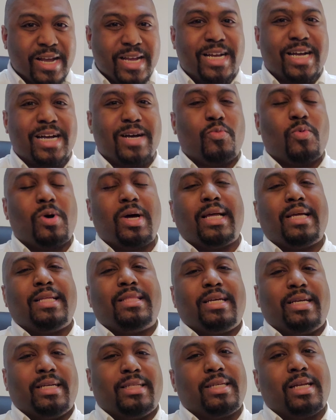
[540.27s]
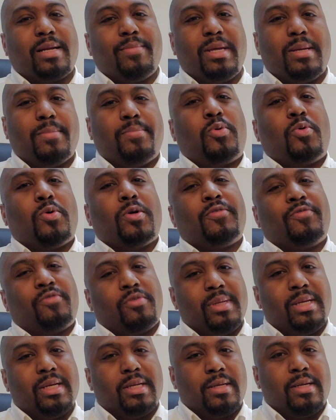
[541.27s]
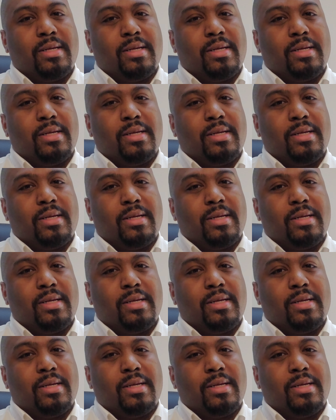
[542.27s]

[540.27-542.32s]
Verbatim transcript: Uh, while I think it's going to be important for me to